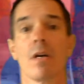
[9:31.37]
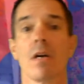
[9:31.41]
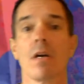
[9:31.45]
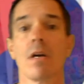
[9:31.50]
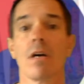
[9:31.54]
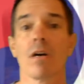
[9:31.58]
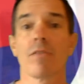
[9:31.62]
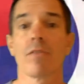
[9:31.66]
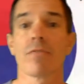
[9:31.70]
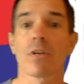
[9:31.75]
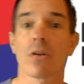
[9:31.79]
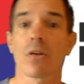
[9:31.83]

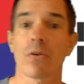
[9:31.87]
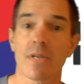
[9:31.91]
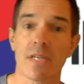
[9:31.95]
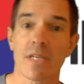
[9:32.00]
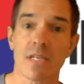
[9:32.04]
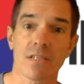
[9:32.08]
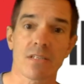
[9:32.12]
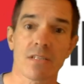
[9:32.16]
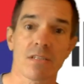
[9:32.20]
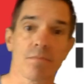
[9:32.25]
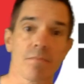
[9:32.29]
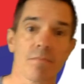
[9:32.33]
of Korea's
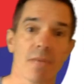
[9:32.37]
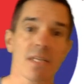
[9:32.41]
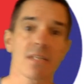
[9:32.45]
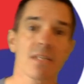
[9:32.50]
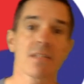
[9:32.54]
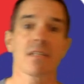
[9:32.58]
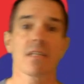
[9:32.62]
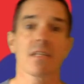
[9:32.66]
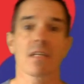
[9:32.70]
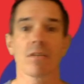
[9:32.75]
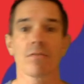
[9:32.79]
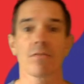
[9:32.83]

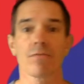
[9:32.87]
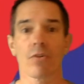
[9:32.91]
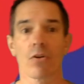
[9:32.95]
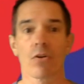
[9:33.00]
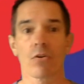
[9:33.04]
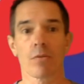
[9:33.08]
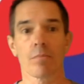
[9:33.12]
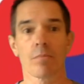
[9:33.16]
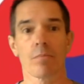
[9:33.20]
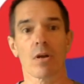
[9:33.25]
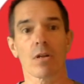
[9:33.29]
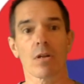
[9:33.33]
domestic and foreign
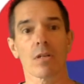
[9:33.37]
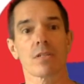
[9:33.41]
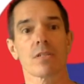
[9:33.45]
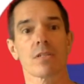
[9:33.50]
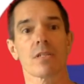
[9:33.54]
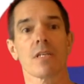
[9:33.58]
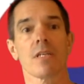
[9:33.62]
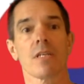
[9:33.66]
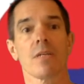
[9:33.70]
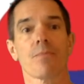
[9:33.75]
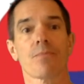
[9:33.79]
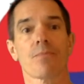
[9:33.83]

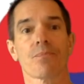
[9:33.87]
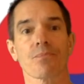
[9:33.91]
policy,